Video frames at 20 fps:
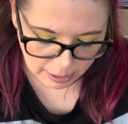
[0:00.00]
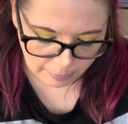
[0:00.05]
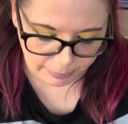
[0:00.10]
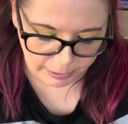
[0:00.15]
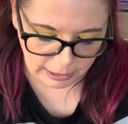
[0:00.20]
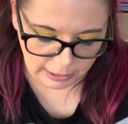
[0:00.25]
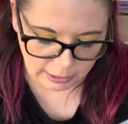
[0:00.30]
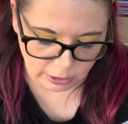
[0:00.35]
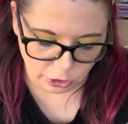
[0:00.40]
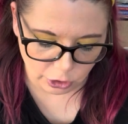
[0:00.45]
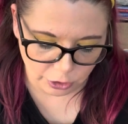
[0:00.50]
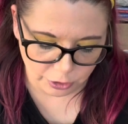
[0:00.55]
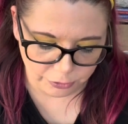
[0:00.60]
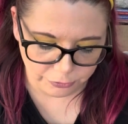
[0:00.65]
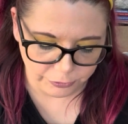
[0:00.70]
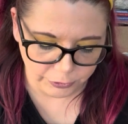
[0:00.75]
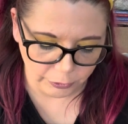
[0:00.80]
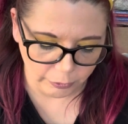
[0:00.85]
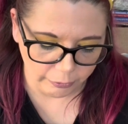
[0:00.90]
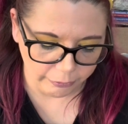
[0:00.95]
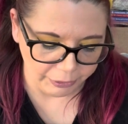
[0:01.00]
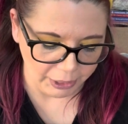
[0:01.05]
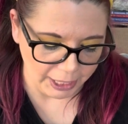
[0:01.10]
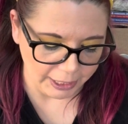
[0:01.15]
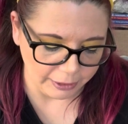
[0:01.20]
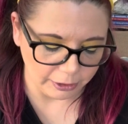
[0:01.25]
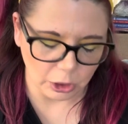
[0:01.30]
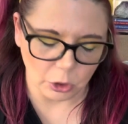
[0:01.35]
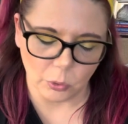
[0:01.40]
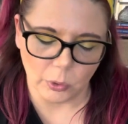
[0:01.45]
But I do feel
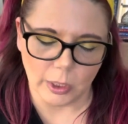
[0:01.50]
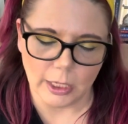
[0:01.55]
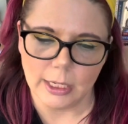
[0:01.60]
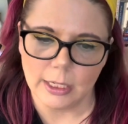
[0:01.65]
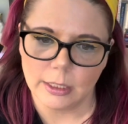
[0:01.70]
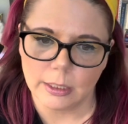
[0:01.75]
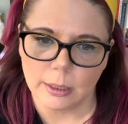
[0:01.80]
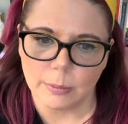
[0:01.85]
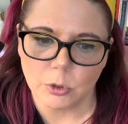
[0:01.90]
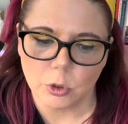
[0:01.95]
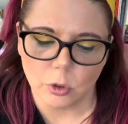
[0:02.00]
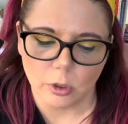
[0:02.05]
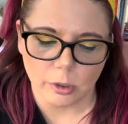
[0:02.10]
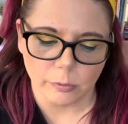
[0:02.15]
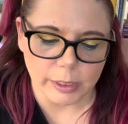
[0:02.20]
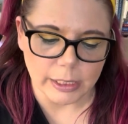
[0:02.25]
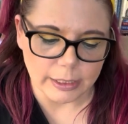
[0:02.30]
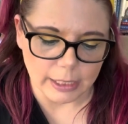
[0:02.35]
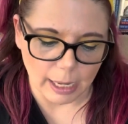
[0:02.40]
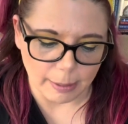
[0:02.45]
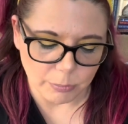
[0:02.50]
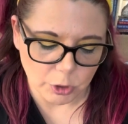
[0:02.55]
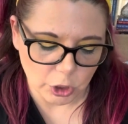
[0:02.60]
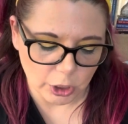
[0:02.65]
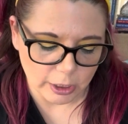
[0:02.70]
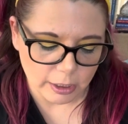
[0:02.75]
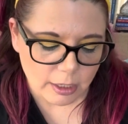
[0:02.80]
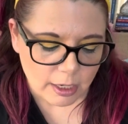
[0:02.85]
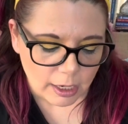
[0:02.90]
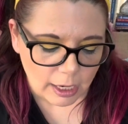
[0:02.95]
like there is some sort of
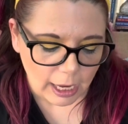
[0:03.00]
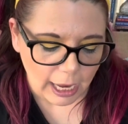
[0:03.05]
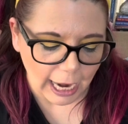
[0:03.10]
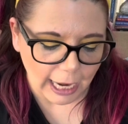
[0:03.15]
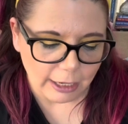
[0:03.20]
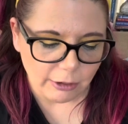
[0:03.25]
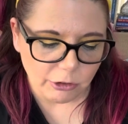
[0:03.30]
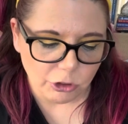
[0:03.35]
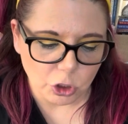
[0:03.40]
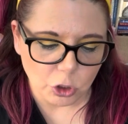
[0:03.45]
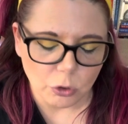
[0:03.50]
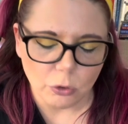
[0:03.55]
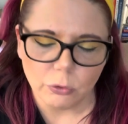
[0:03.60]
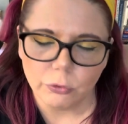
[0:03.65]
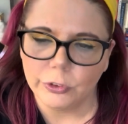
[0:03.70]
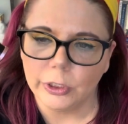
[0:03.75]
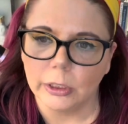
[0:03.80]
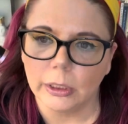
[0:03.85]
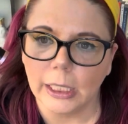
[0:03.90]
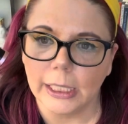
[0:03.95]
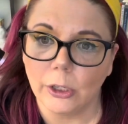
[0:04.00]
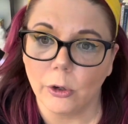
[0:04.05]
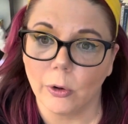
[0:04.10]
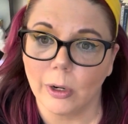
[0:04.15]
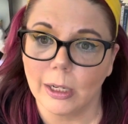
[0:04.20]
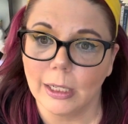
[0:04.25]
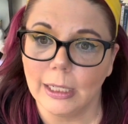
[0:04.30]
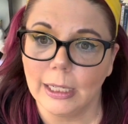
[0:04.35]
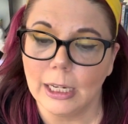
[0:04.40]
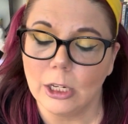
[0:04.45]
redemption. I do feel like you're
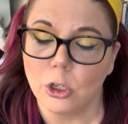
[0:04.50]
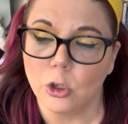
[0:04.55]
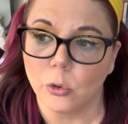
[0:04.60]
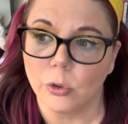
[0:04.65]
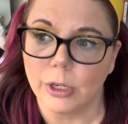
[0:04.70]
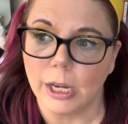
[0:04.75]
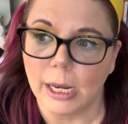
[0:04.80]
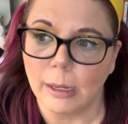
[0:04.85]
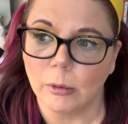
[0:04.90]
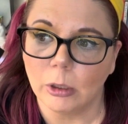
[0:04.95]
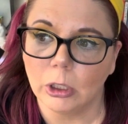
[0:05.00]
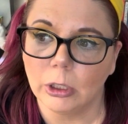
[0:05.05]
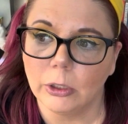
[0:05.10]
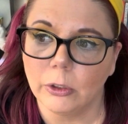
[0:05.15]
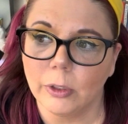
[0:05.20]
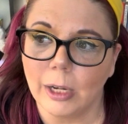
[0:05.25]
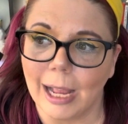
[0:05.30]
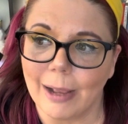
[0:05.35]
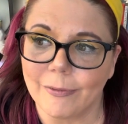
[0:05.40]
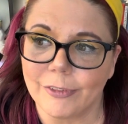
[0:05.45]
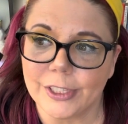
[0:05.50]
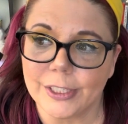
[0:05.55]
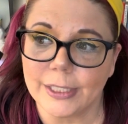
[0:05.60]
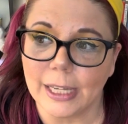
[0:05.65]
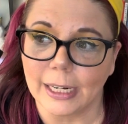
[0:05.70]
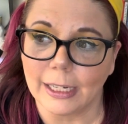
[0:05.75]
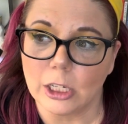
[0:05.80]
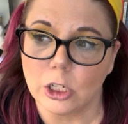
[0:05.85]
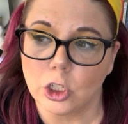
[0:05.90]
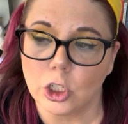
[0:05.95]
gonna get your name cleared, have a
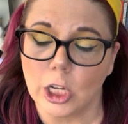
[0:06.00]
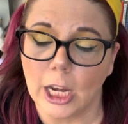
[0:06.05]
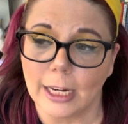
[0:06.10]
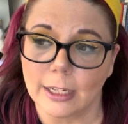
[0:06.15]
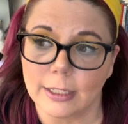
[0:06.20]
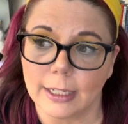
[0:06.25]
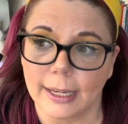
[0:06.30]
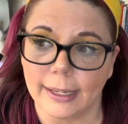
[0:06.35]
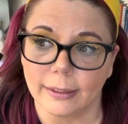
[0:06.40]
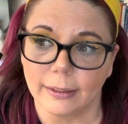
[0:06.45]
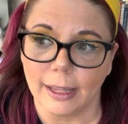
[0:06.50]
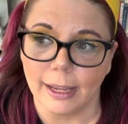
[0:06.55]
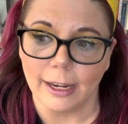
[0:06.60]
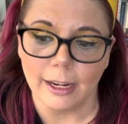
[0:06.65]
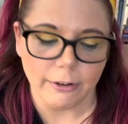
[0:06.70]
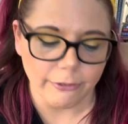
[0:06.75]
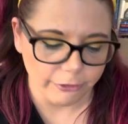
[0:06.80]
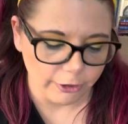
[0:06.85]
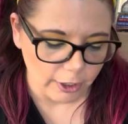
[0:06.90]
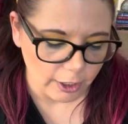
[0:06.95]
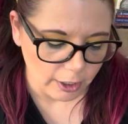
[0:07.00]
second chance at life